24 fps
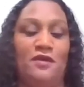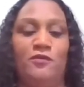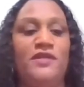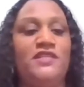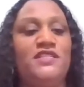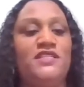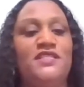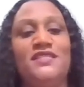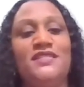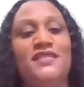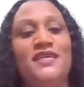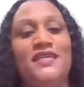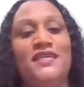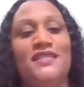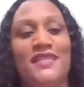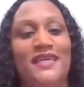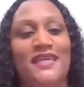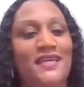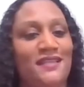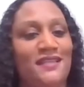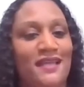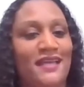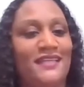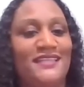We just didn't
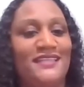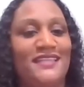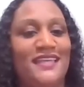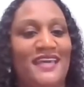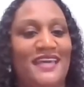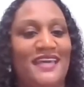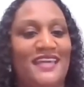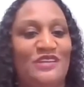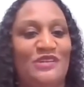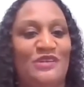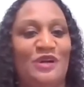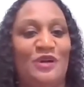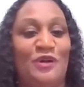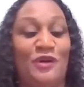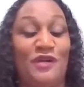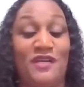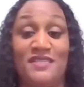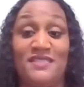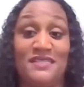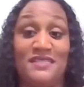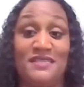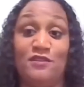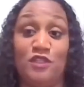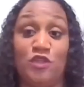think like that, you know,
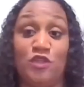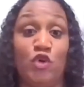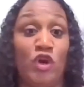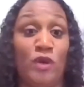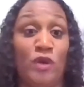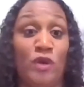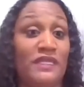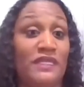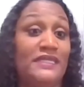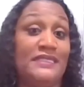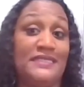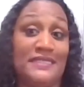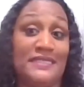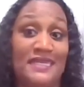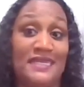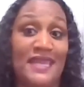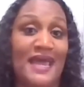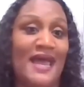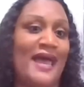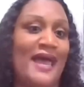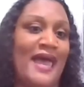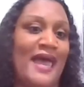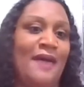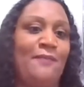because it normally did
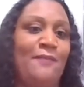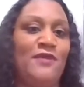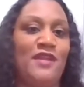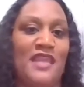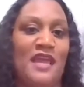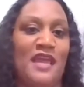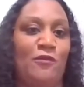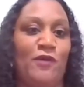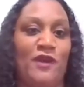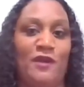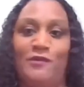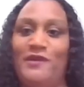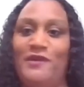not happen that way.